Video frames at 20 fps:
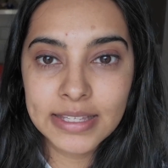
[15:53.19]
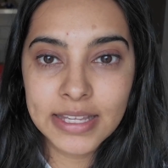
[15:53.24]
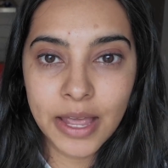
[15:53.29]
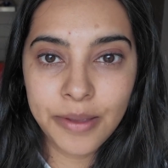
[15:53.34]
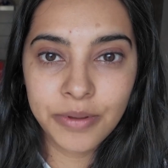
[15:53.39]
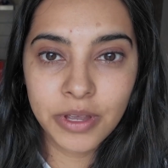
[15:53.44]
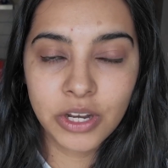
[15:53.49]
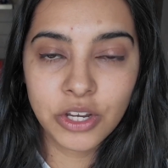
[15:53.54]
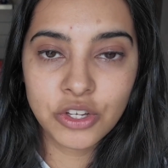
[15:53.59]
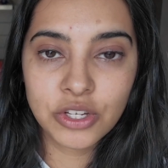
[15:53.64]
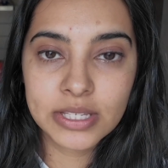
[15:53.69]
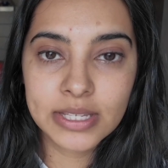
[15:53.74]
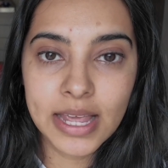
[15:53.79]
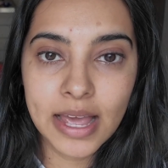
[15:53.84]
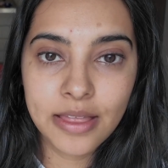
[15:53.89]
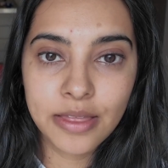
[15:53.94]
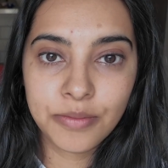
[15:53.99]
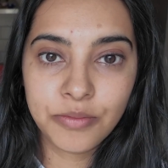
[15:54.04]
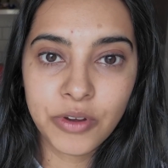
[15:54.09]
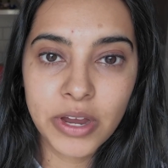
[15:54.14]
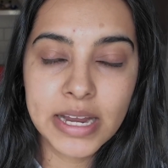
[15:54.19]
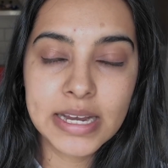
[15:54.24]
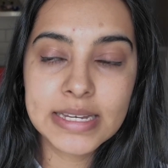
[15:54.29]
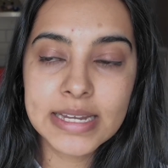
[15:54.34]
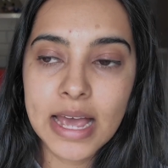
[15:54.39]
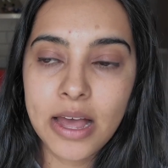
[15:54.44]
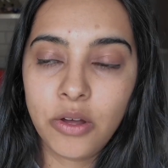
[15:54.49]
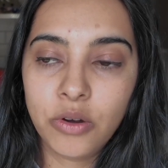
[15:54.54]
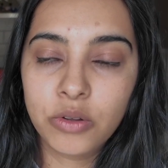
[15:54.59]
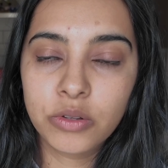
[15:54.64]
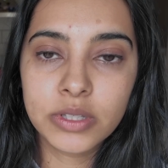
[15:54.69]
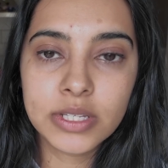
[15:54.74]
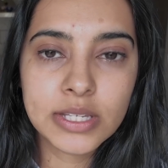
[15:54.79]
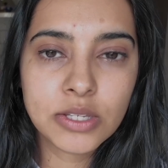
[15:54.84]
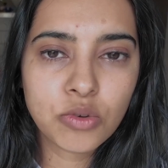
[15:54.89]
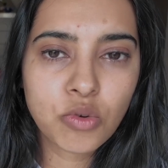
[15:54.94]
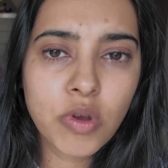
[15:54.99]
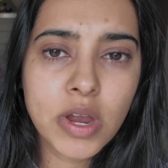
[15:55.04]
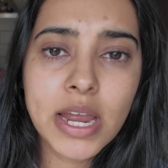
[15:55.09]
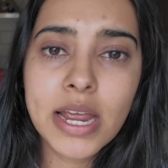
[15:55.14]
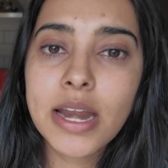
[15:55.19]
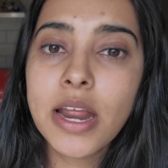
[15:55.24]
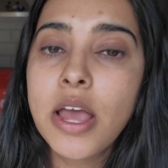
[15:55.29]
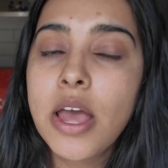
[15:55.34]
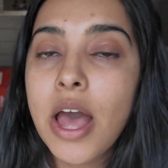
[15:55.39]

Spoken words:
I'm going to just get them written down on the screen.